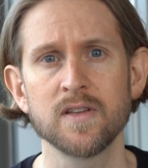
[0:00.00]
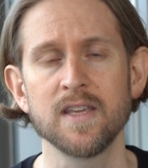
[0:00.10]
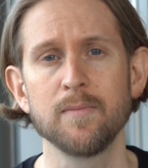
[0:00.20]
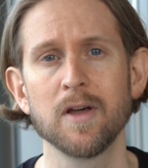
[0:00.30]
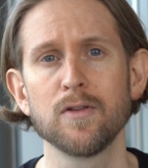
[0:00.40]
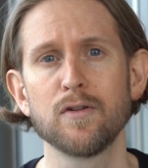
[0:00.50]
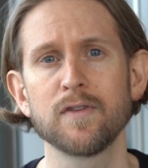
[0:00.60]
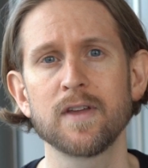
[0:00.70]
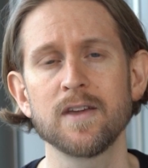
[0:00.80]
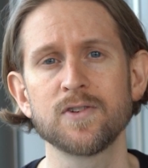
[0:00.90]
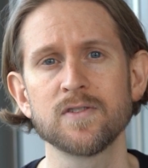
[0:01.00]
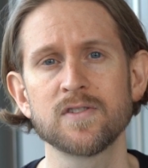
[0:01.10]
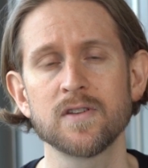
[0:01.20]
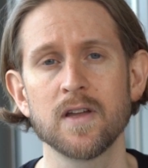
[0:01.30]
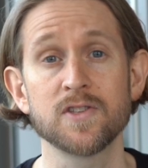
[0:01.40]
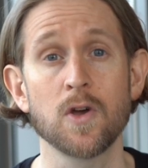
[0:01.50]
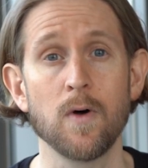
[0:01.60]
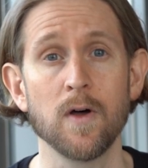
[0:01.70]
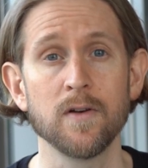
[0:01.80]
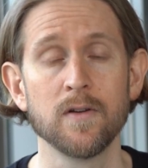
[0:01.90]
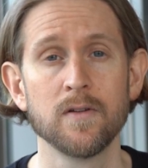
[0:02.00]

email notifications, and so on.